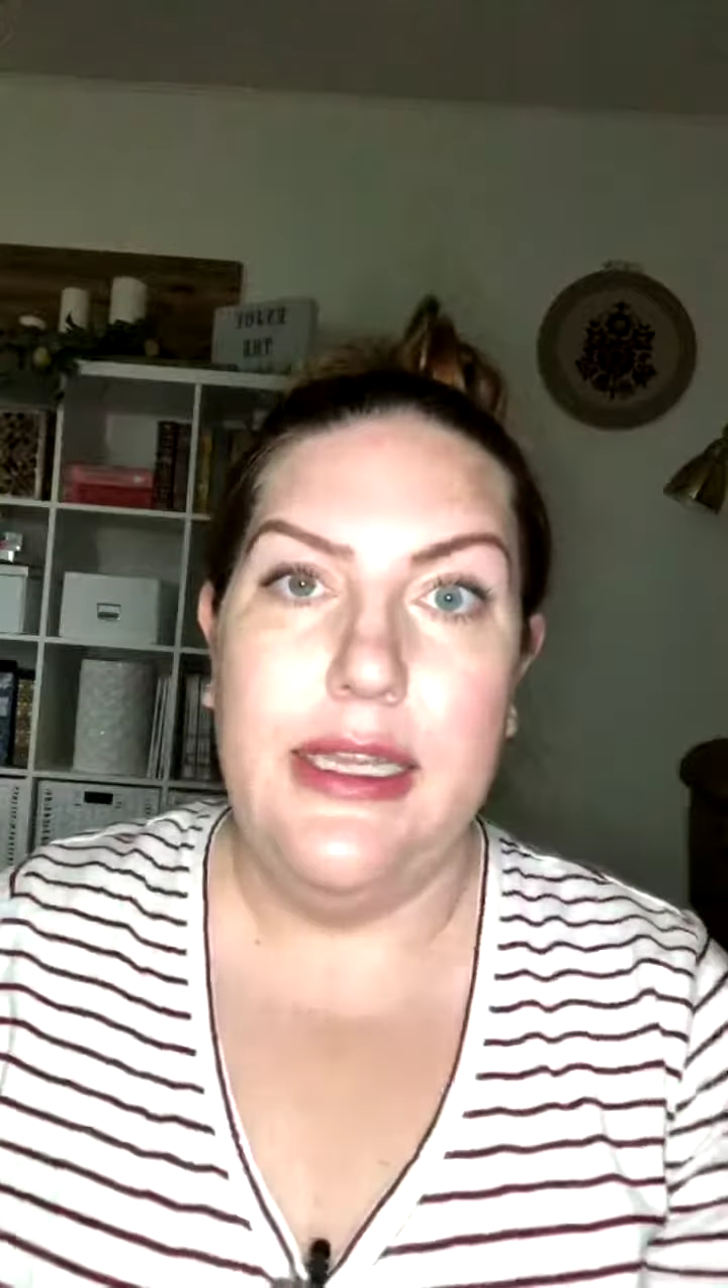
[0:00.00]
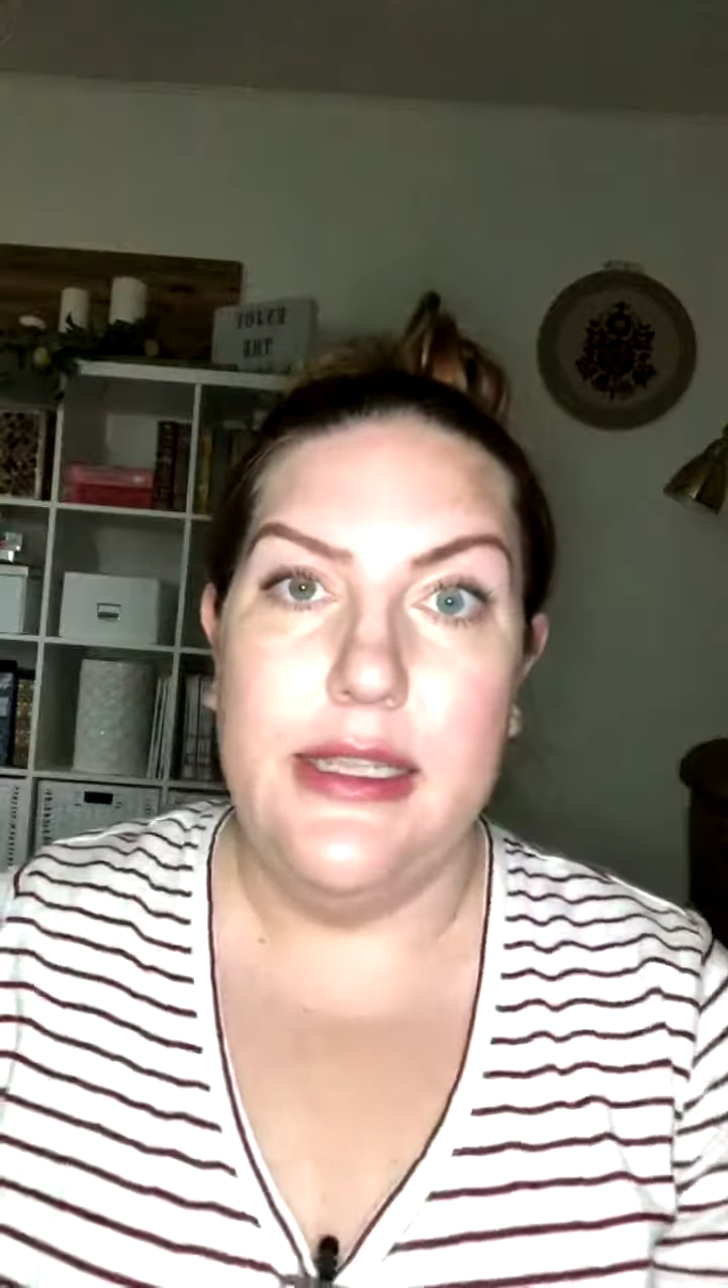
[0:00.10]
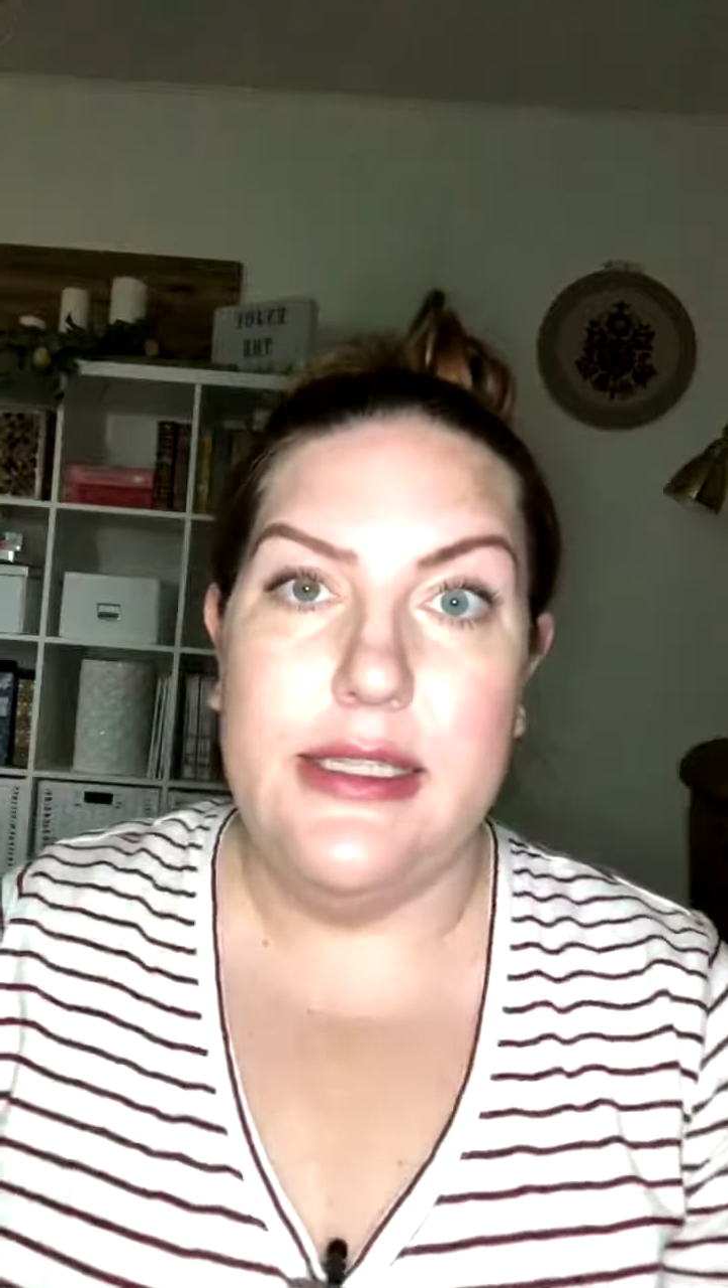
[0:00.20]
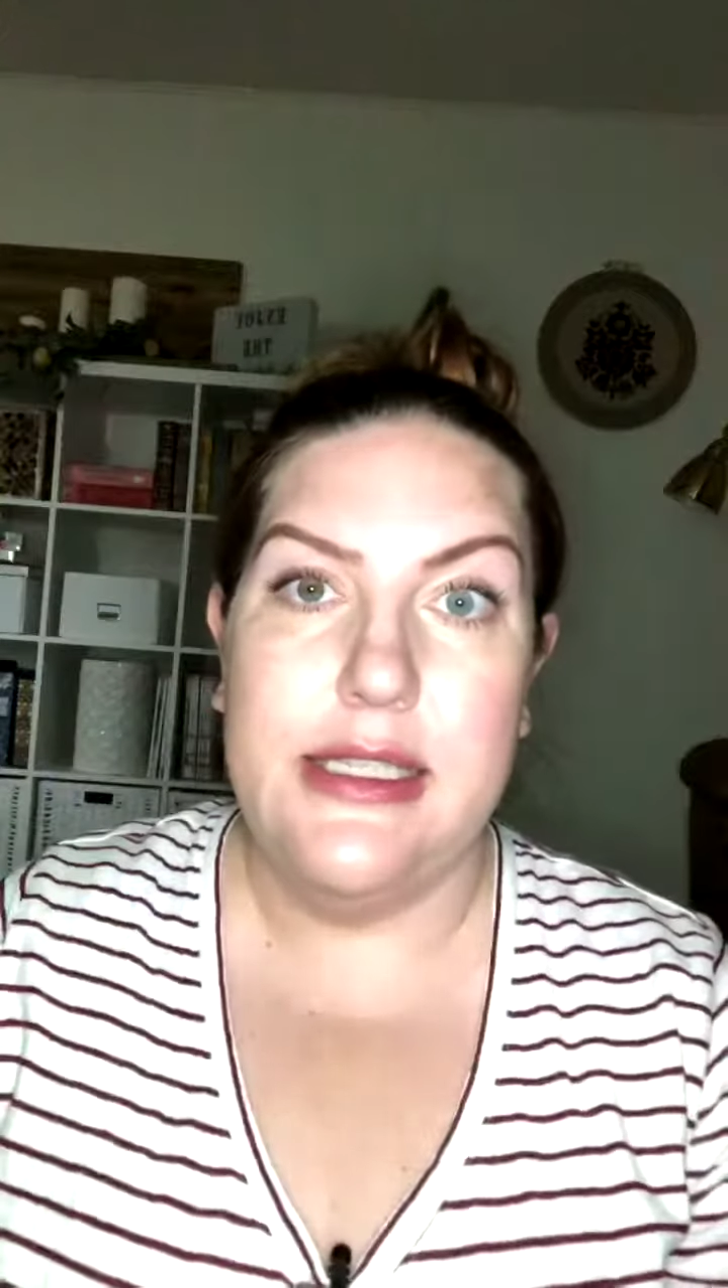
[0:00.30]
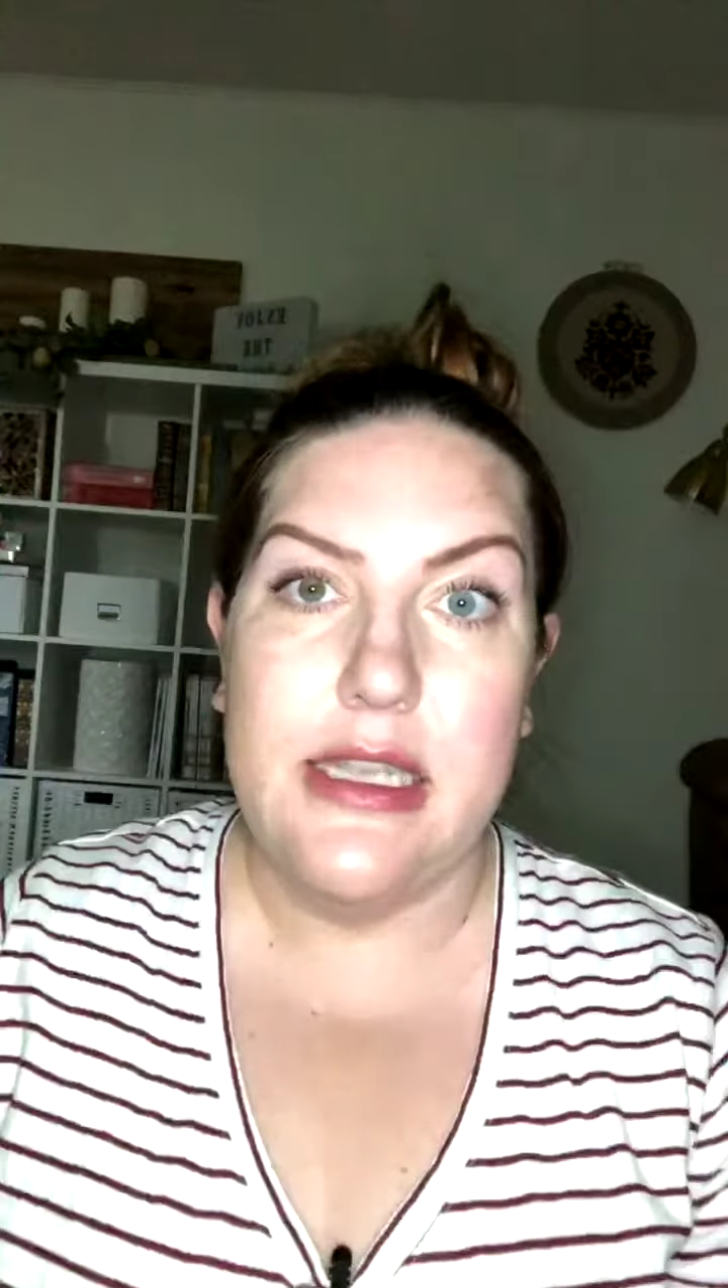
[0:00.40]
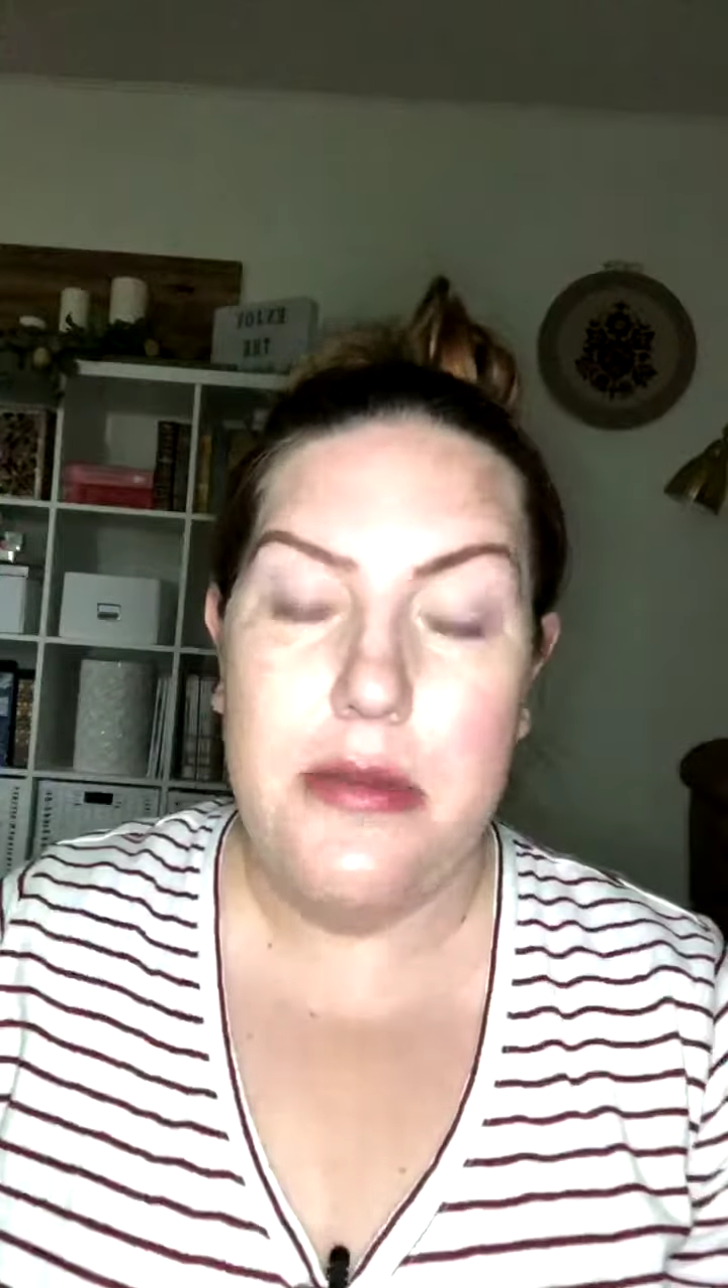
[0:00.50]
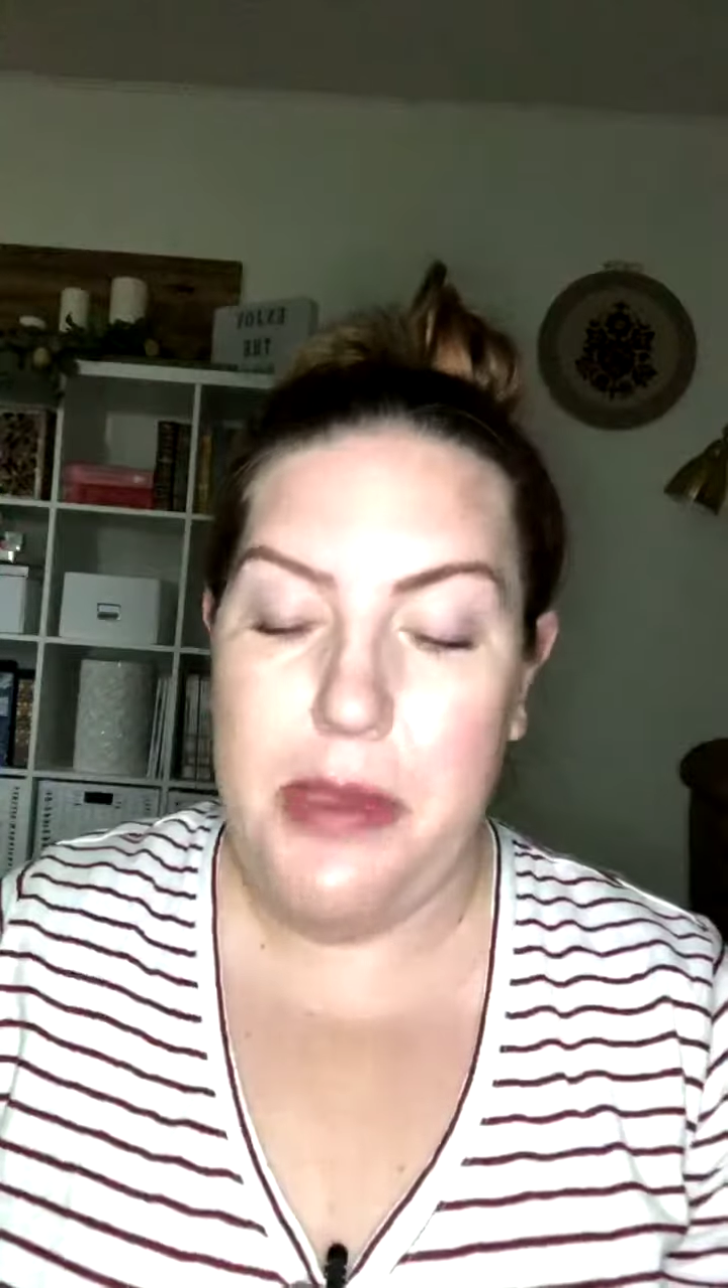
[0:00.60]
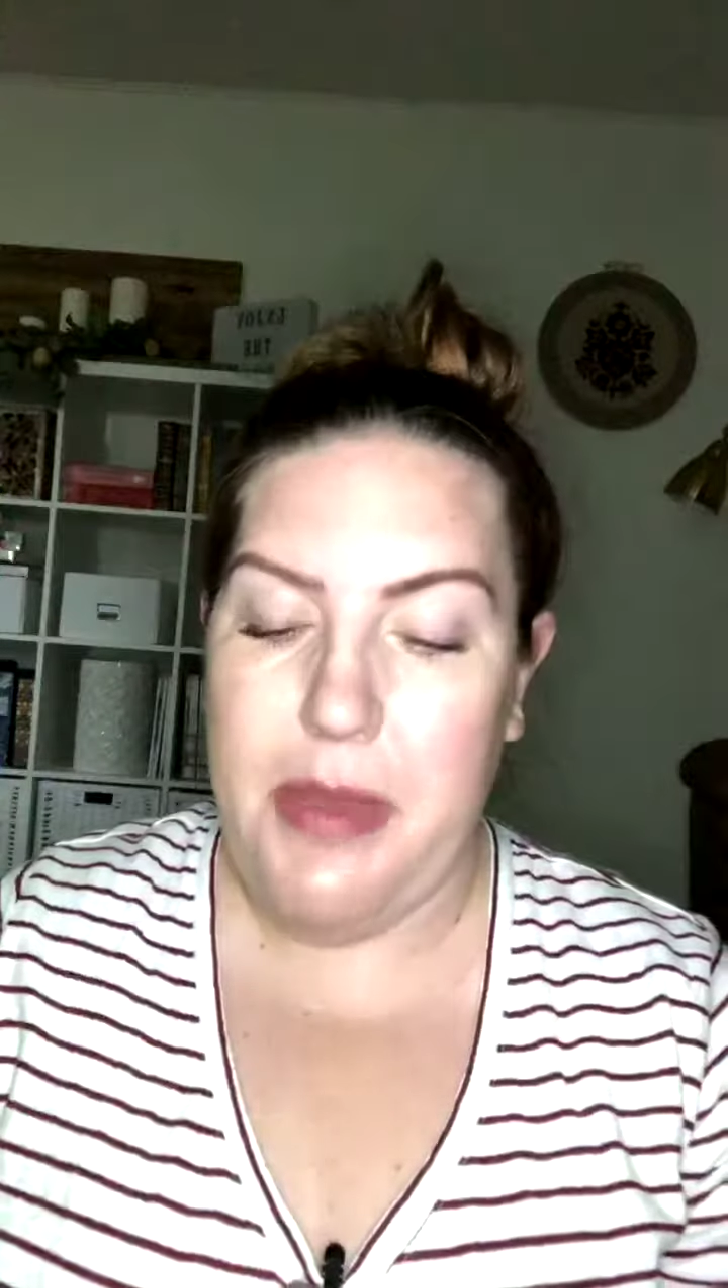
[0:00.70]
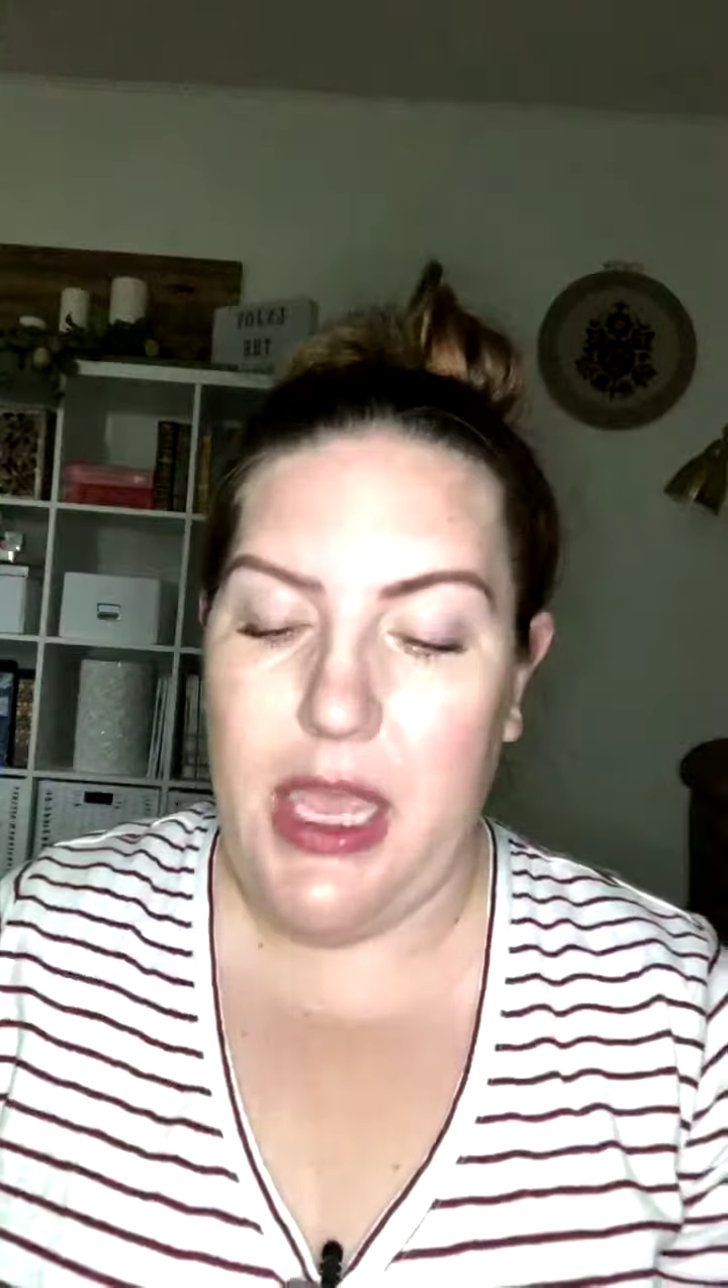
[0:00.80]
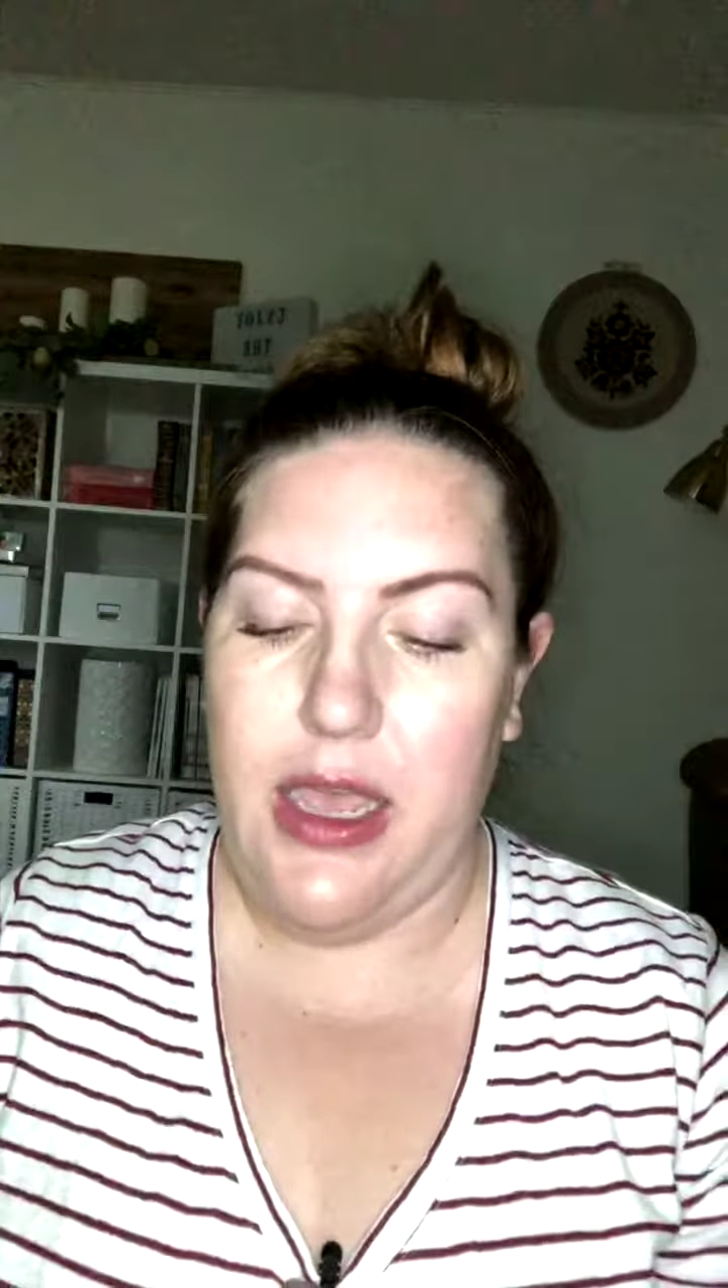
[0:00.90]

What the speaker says: This is going to be my